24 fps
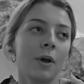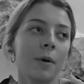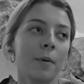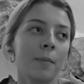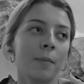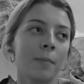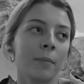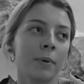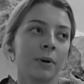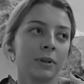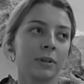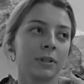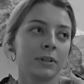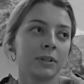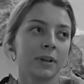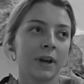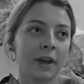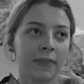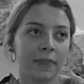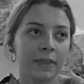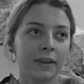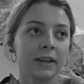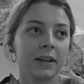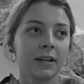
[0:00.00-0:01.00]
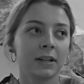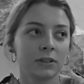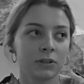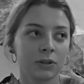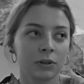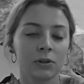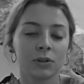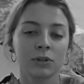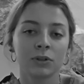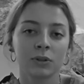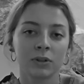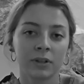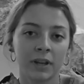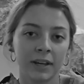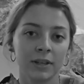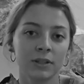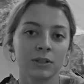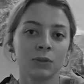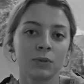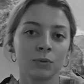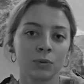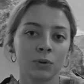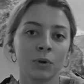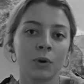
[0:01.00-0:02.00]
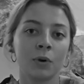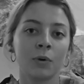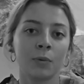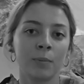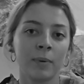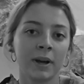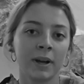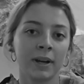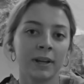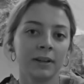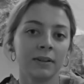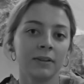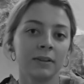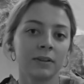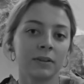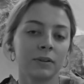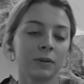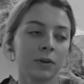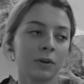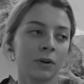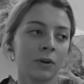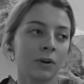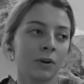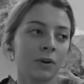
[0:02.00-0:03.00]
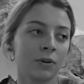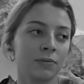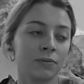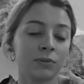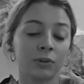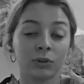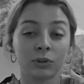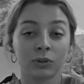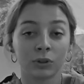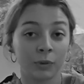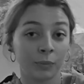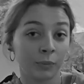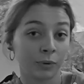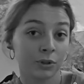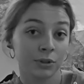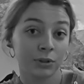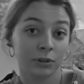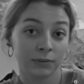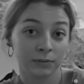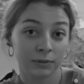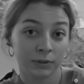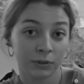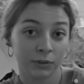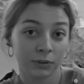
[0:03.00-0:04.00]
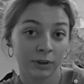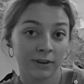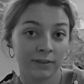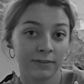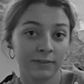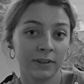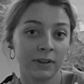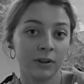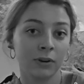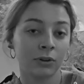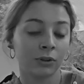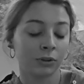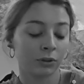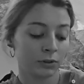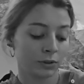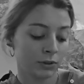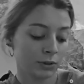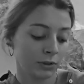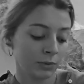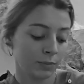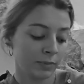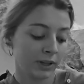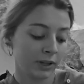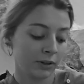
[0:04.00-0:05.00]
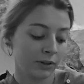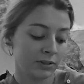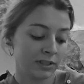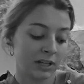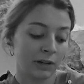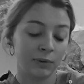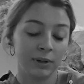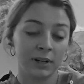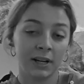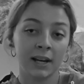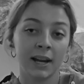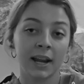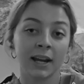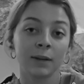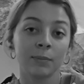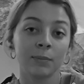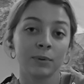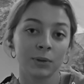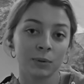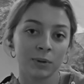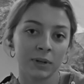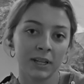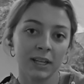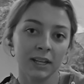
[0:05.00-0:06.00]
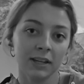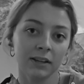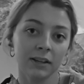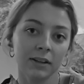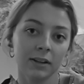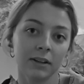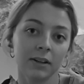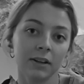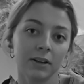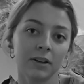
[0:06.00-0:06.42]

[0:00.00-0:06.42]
But I think it's also nice to know about it for commercial photography, or also because I really like beauty.